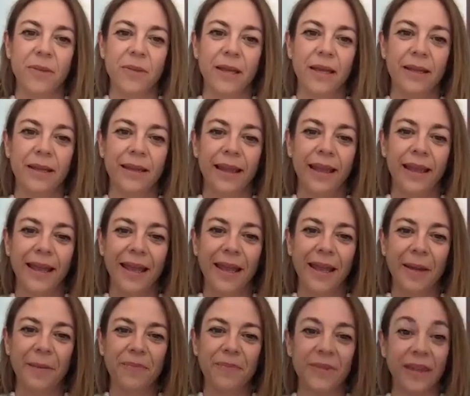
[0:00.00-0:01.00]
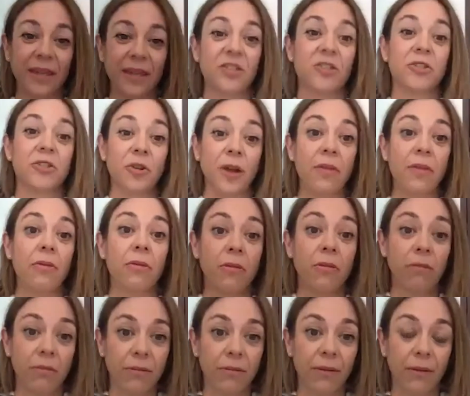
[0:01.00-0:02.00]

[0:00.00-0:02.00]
me the strength,